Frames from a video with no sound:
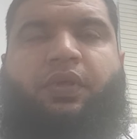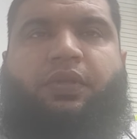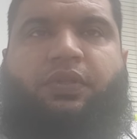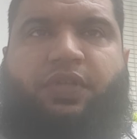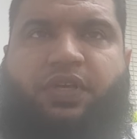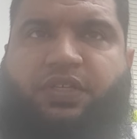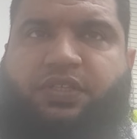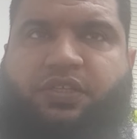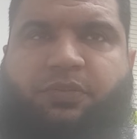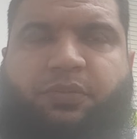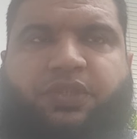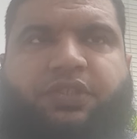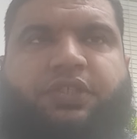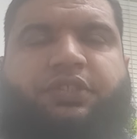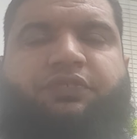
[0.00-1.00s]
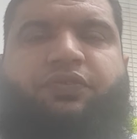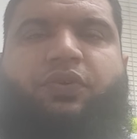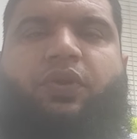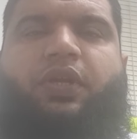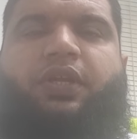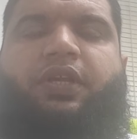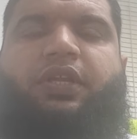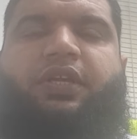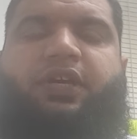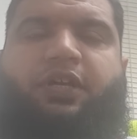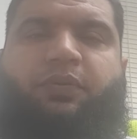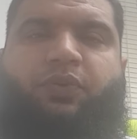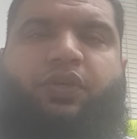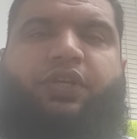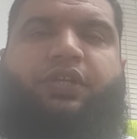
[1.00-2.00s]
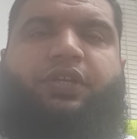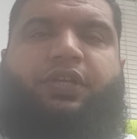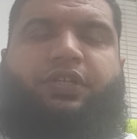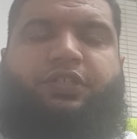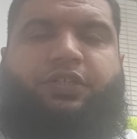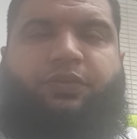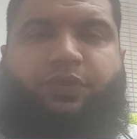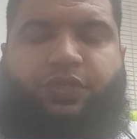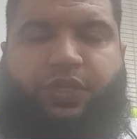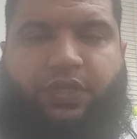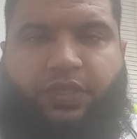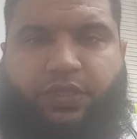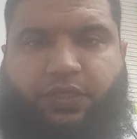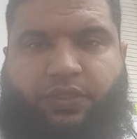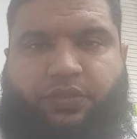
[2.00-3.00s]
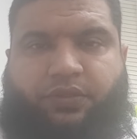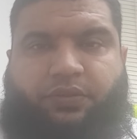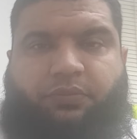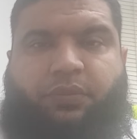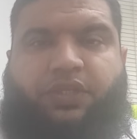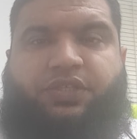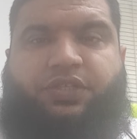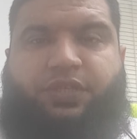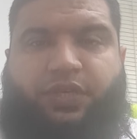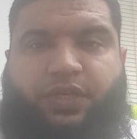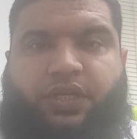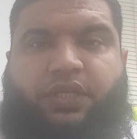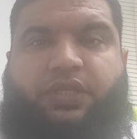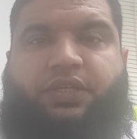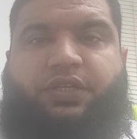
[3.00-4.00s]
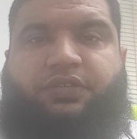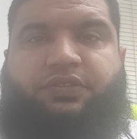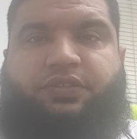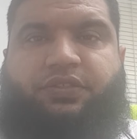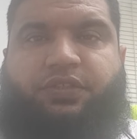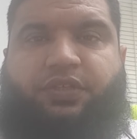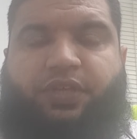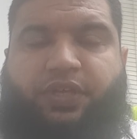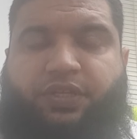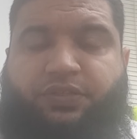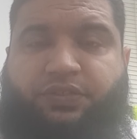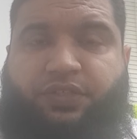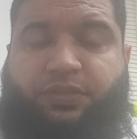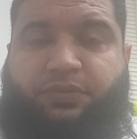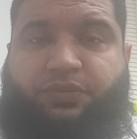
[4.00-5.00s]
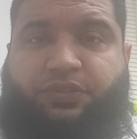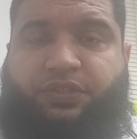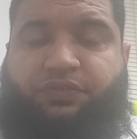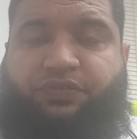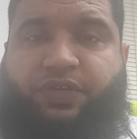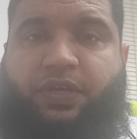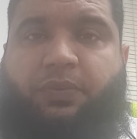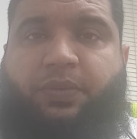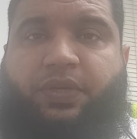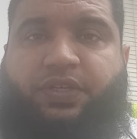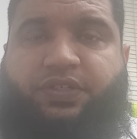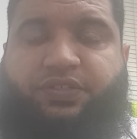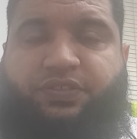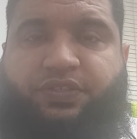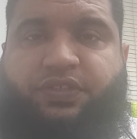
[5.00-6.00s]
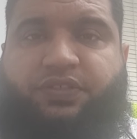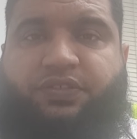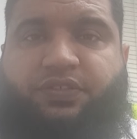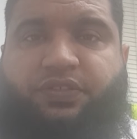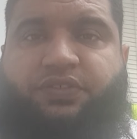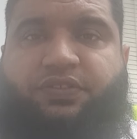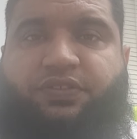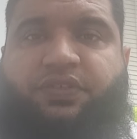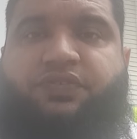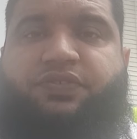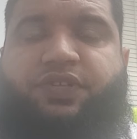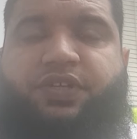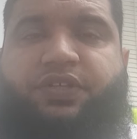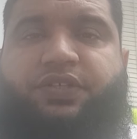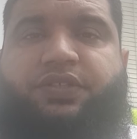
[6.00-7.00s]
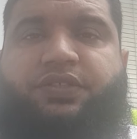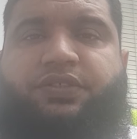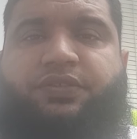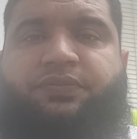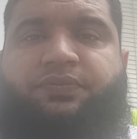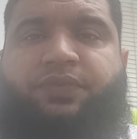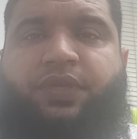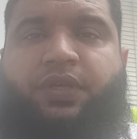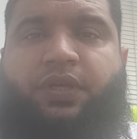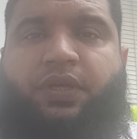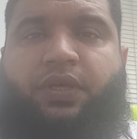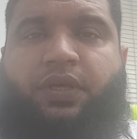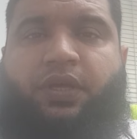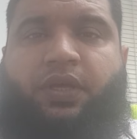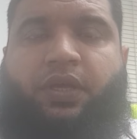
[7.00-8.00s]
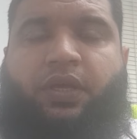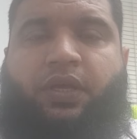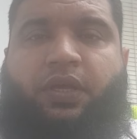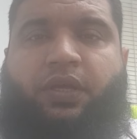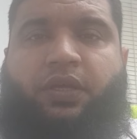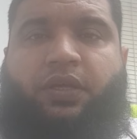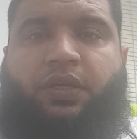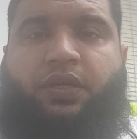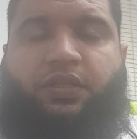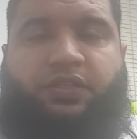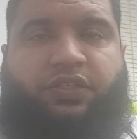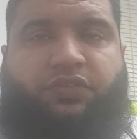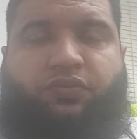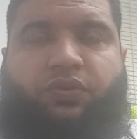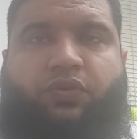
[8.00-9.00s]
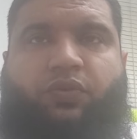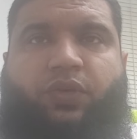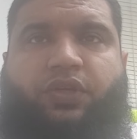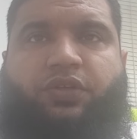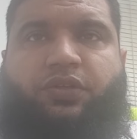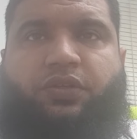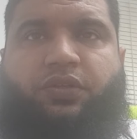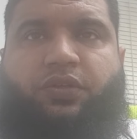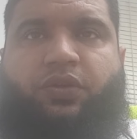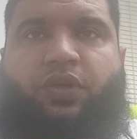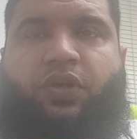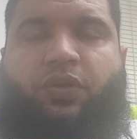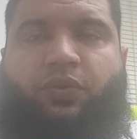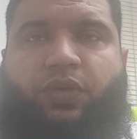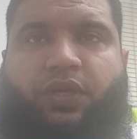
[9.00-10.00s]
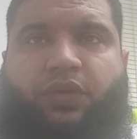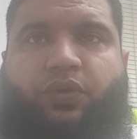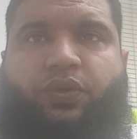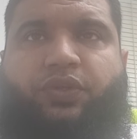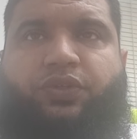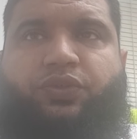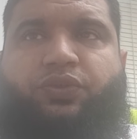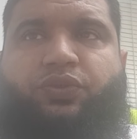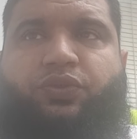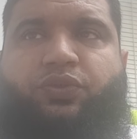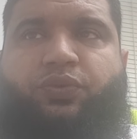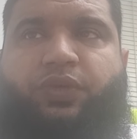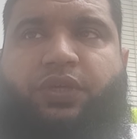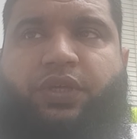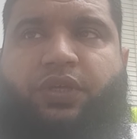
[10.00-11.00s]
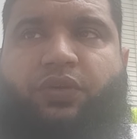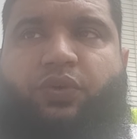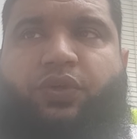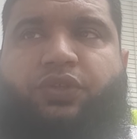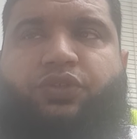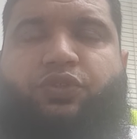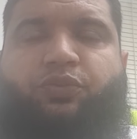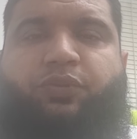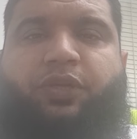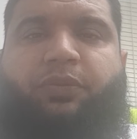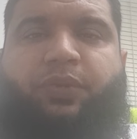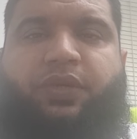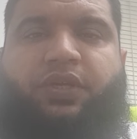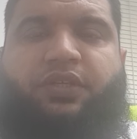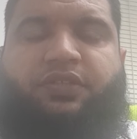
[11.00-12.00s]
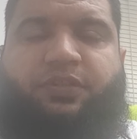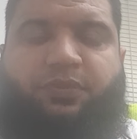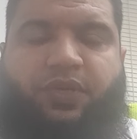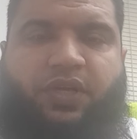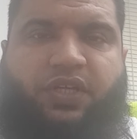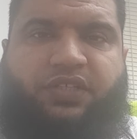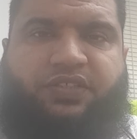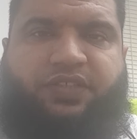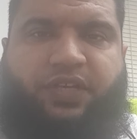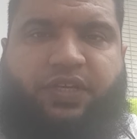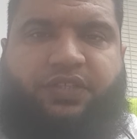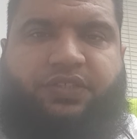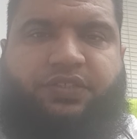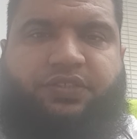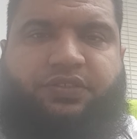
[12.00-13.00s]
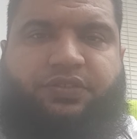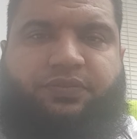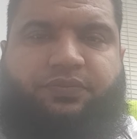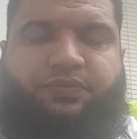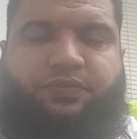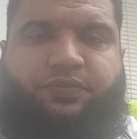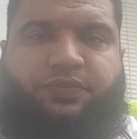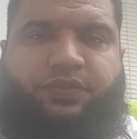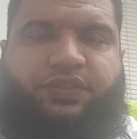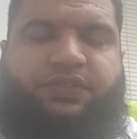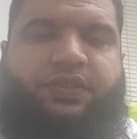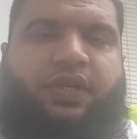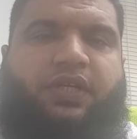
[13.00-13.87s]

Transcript: The other method is for alkali carbonate reaction, which I mentioned earlier, is the ASTM C586. This is the standard. In this one, what we are going to do, we are going to prepare some rock cylinders. These